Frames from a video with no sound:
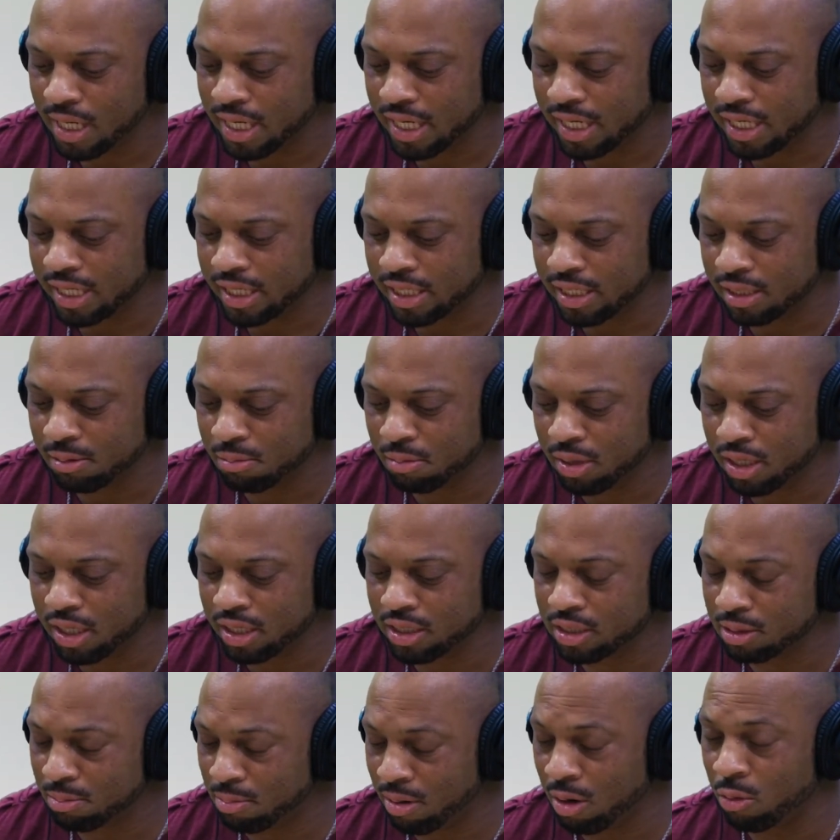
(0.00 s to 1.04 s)
and money
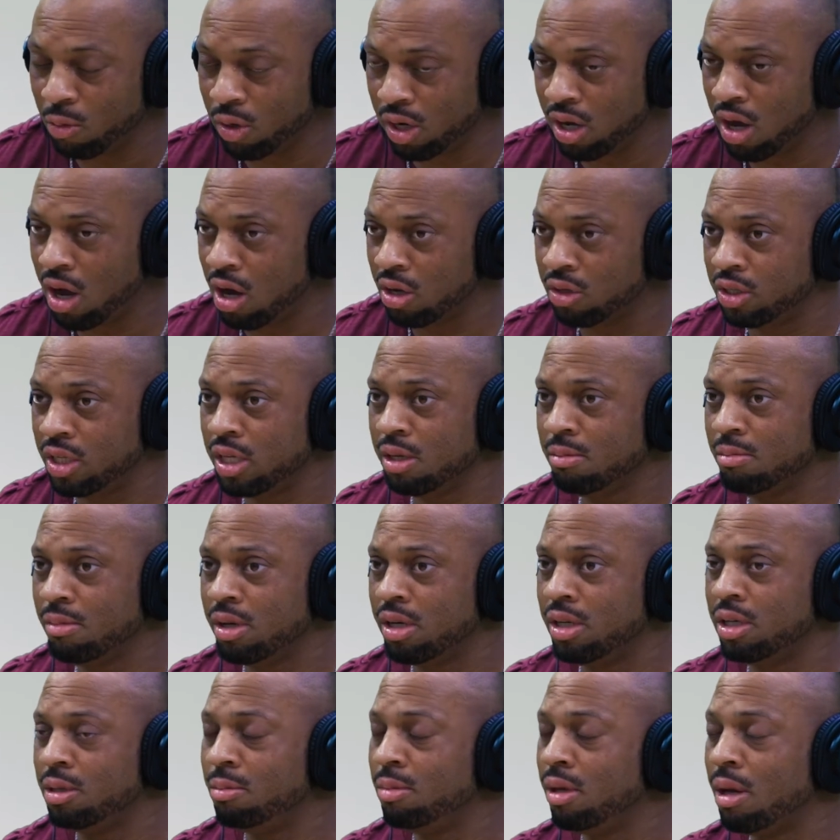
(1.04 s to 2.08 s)
is we all deem
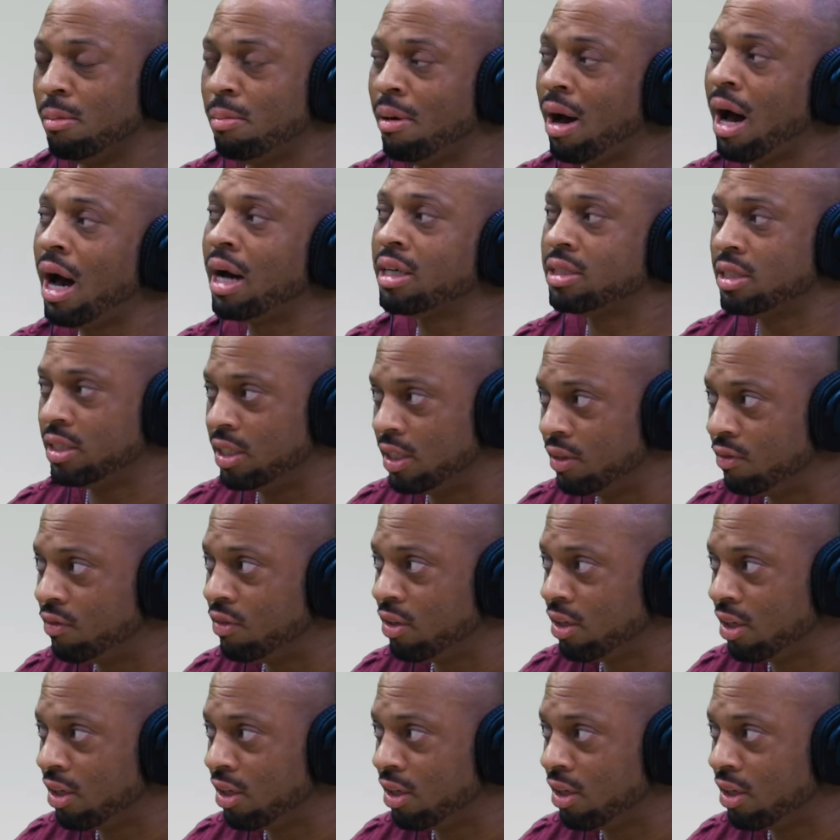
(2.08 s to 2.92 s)
money to be a positive